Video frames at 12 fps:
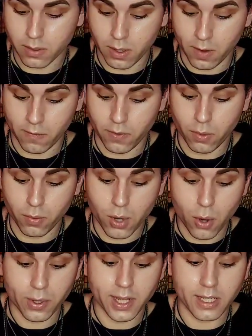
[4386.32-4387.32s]
if you
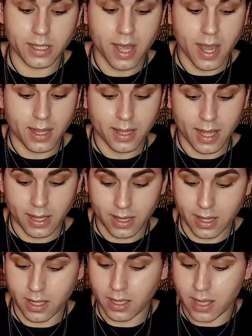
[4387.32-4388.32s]
notice
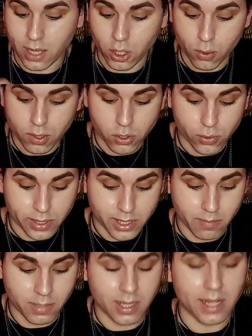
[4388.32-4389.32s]
that you are doing
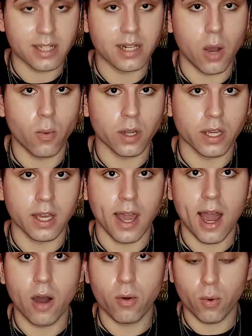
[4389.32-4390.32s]
something that's not working
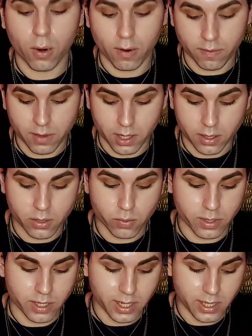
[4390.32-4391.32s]
out, or if there is
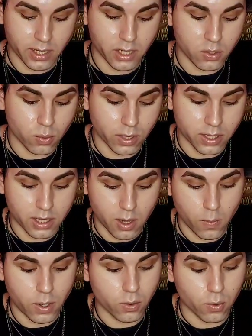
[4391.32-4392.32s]
resistance with
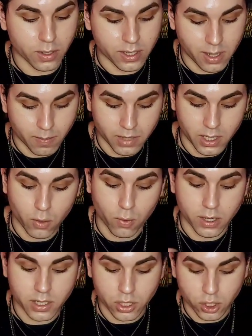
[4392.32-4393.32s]
someone or something
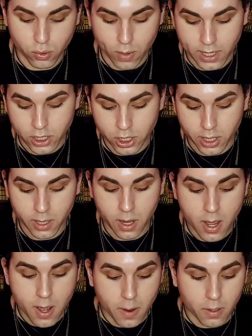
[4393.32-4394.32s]
or a situation,
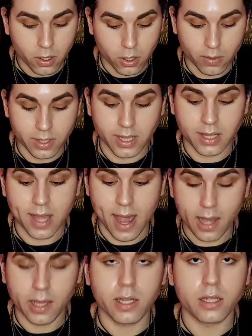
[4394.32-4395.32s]
then
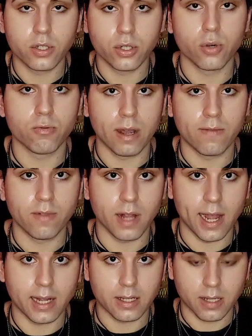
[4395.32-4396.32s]
that is your red
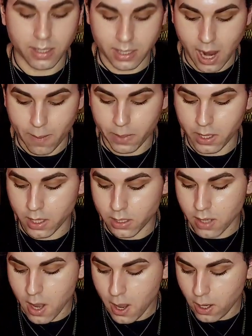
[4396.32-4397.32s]
flag to stop,
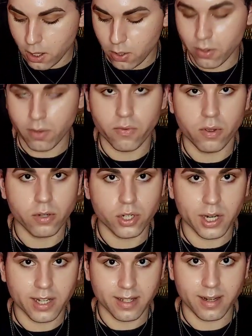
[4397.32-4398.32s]
because the
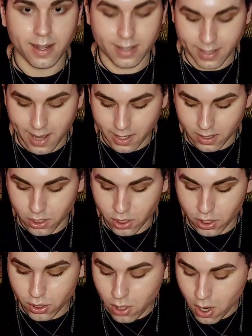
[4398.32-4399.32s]
future is not set in
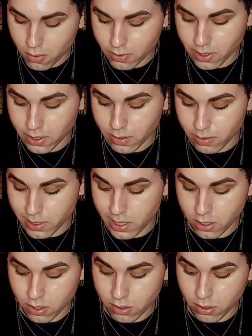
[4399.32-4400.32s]
stone. There's
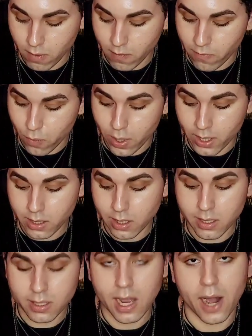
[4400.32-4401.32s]
potential to avoid
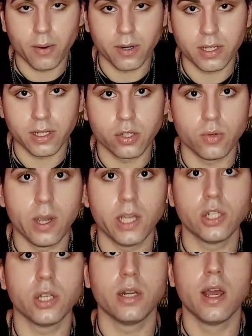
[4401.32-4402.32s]
this tower
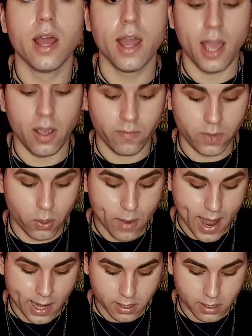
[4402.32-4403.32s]
situation if you
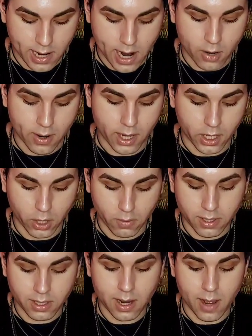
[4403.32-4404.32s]
act now and you
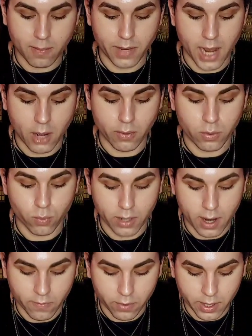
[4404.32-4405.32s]
stop now with
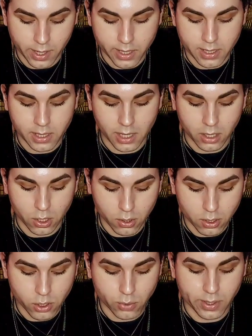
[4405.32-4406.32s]
whatever it is that
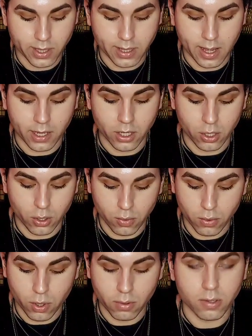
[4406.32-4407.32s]
you're doing that
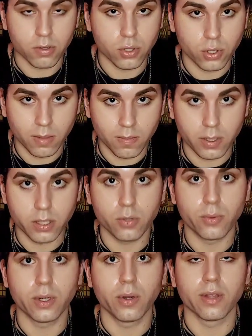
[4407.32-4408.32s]
you shouldn't be
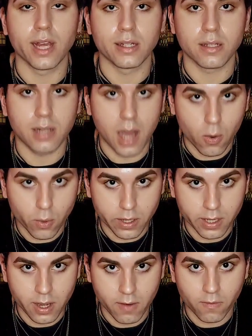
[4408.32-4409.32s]
doing, or that's not
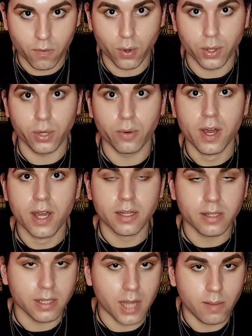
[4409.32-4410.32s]
working out for you.
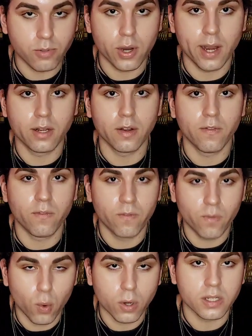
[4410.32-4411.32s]
Stop trying to
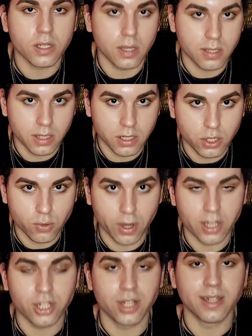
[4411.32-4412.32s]
force a
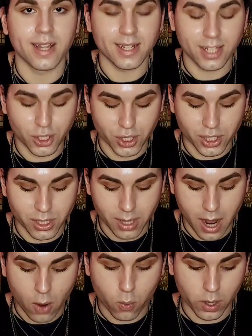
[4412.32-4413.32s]
situation that's just
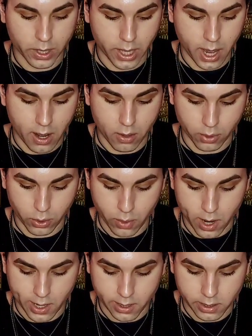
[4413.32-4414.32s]
not working out, you
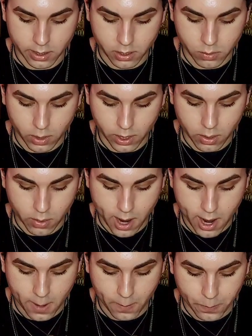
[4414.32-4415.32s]
guys, this week,
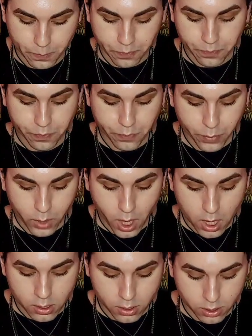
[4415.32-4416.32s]
okay?
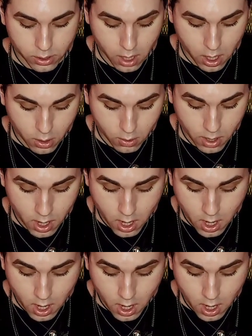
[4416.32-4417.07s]
So,